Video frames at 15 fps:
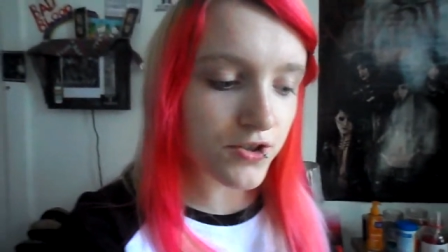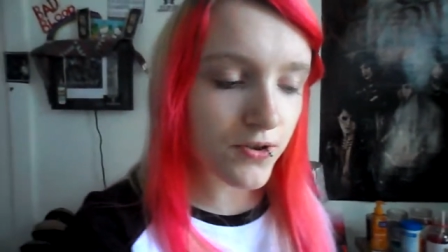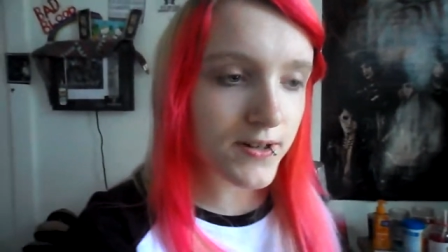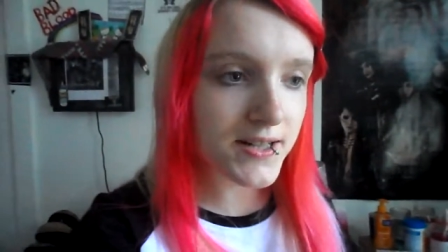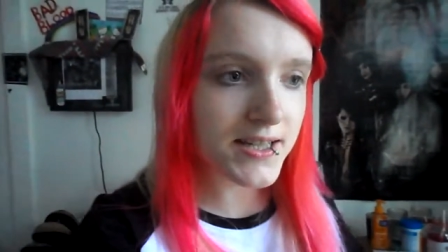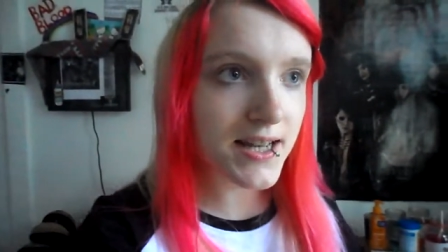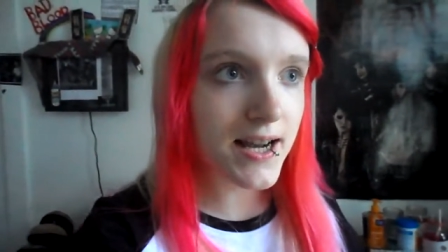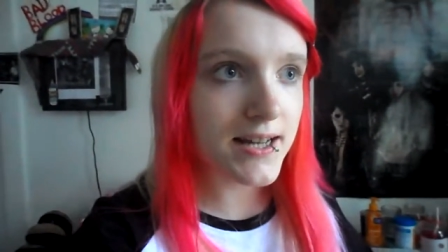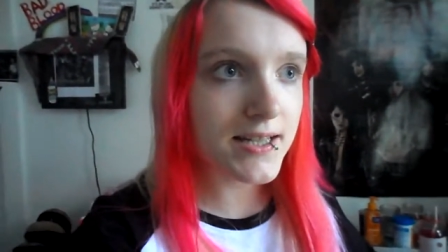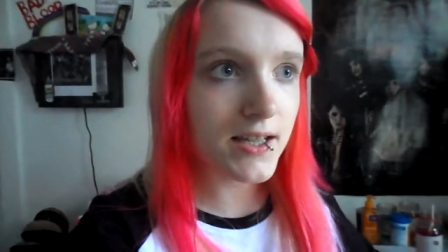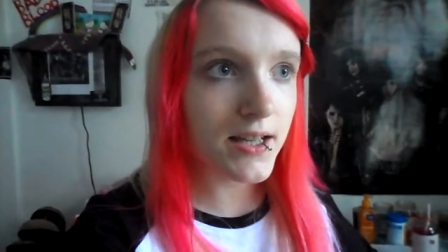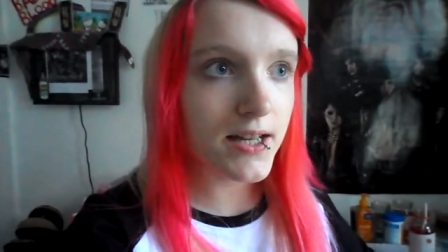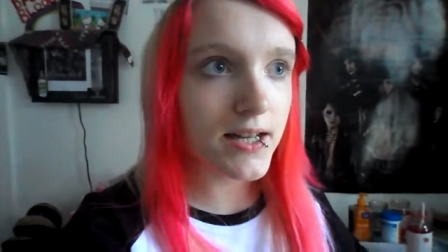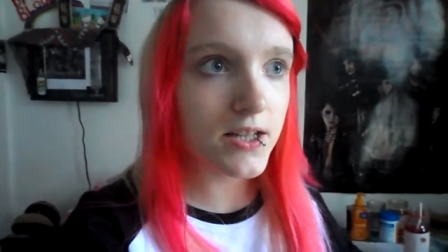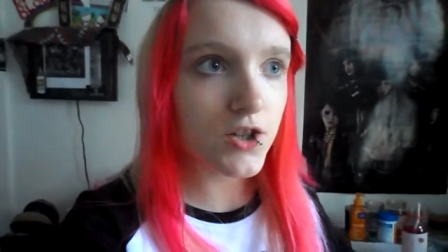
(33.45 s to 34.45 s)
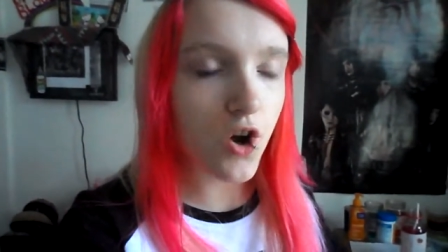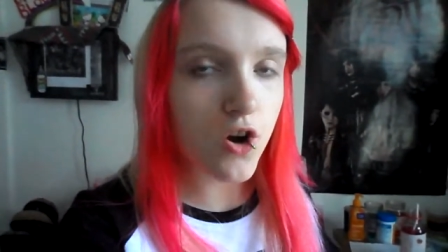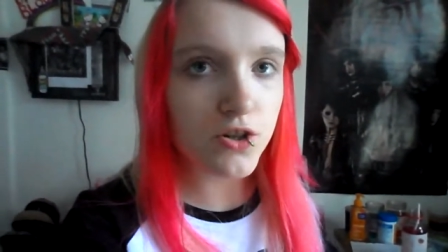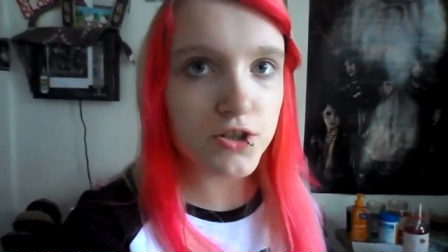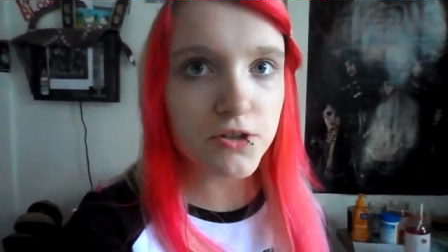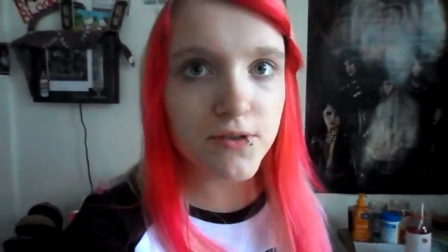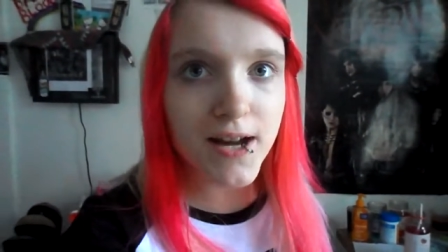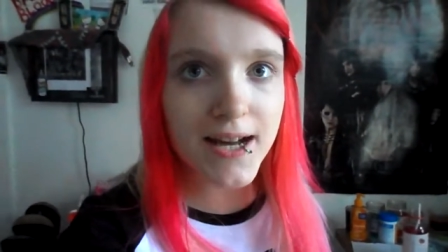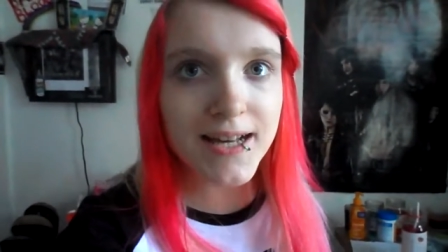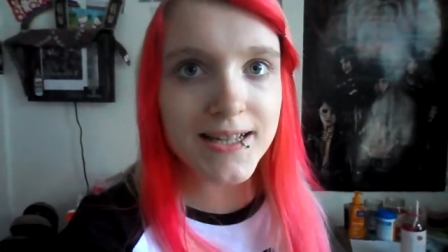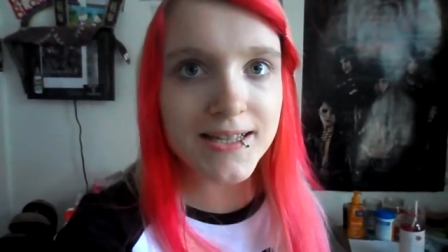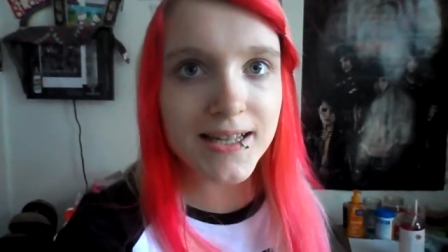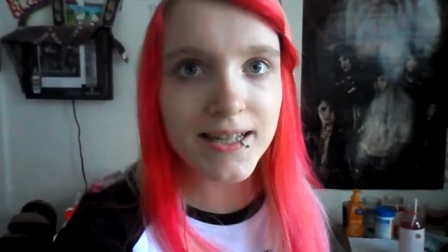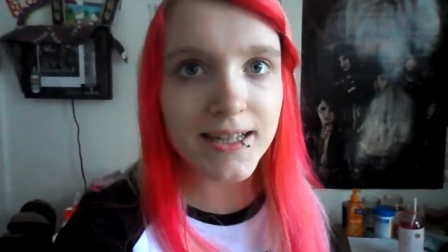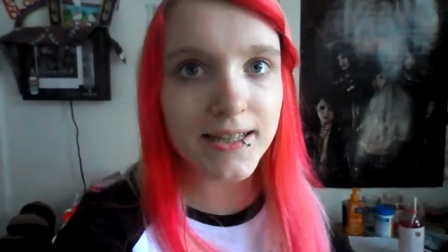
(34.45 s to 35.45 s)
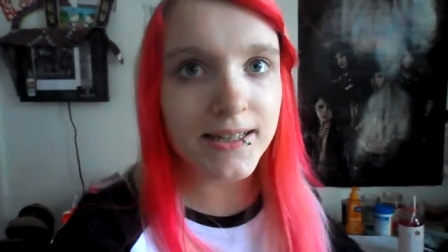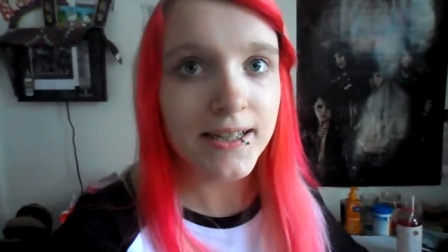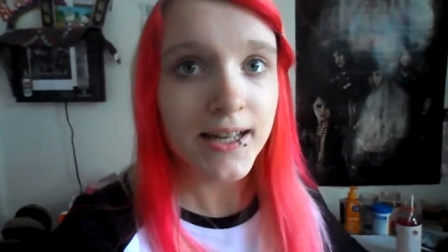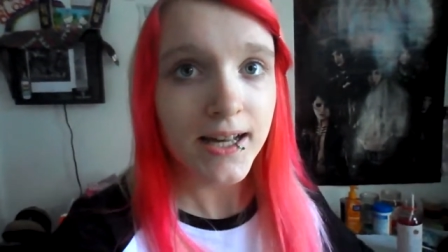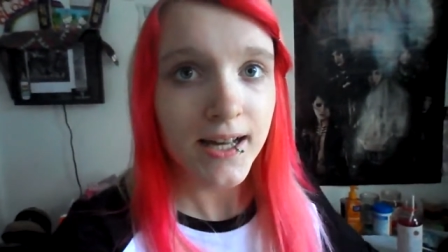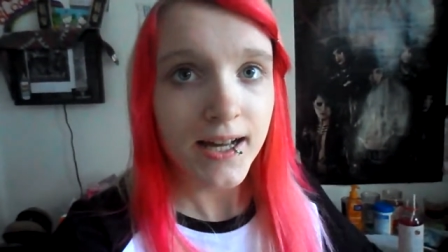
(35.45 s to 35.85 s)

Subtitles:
so I decided to like talk to you guys and get